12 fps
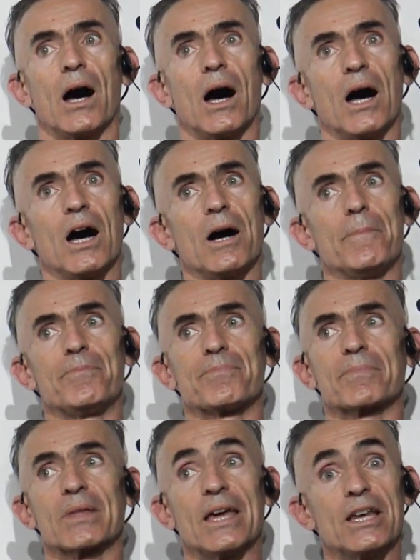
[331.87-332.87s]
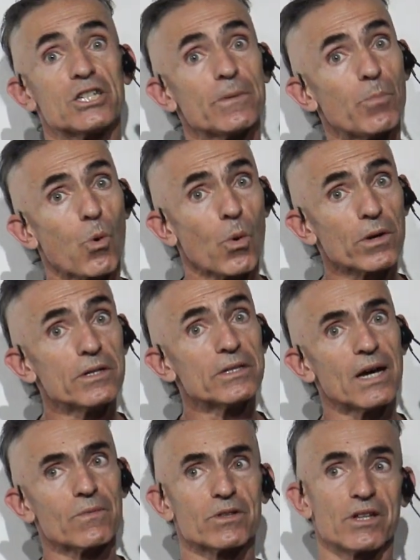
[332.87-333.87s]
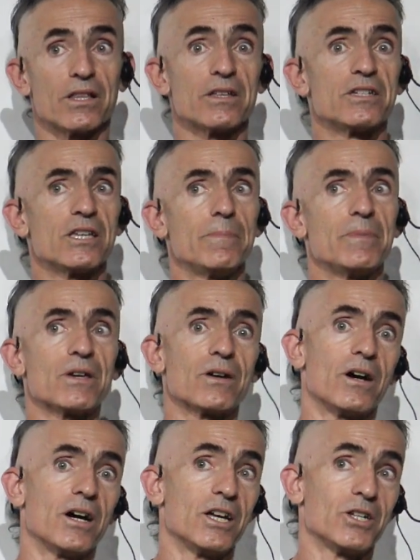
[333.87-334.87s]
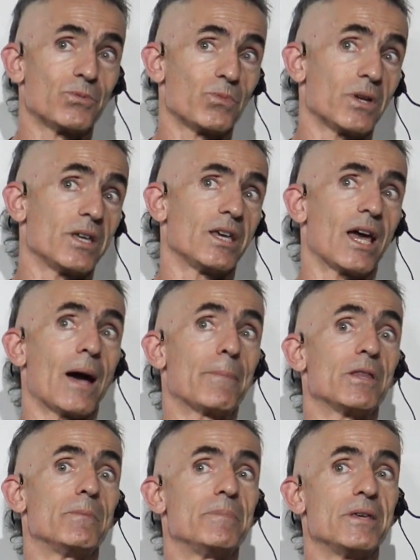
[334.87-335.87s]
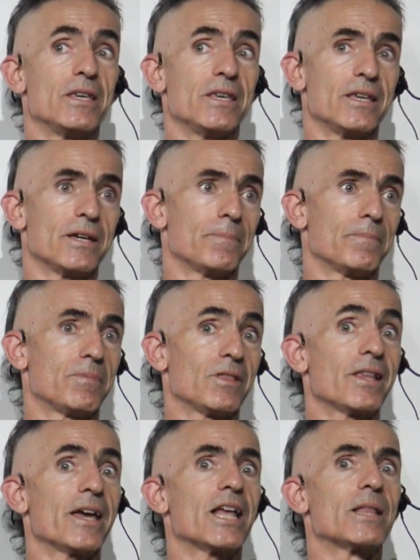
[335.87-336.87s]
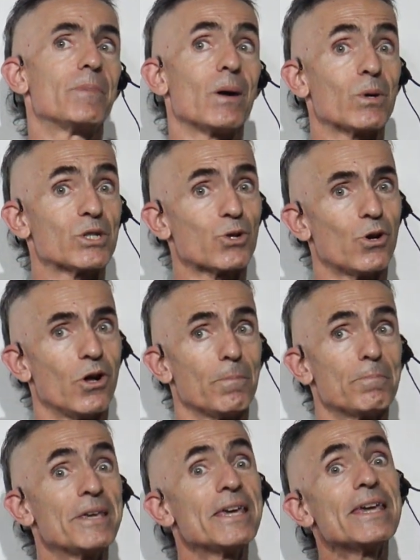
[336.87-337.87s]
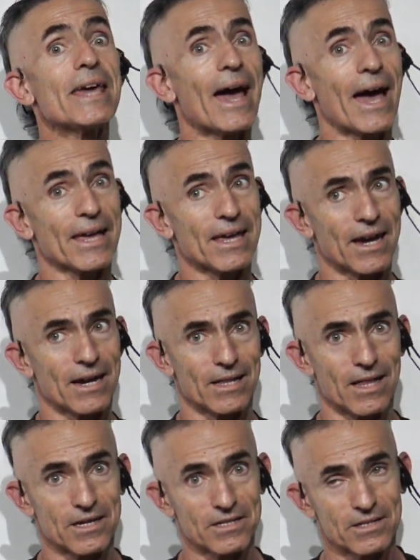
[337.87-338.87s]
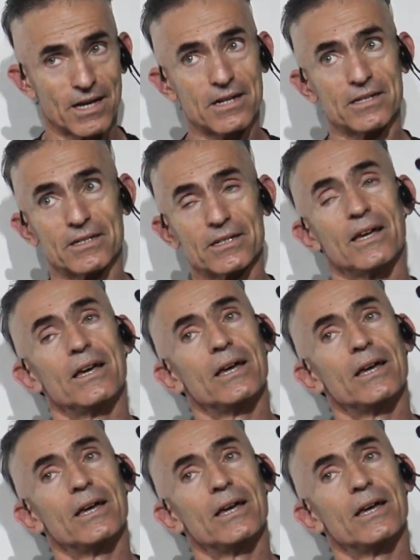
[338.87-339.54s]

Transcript: Uh, and it's important to have redundancy because we happen to be uh, plagued by what's called p hacking in a lot of studies.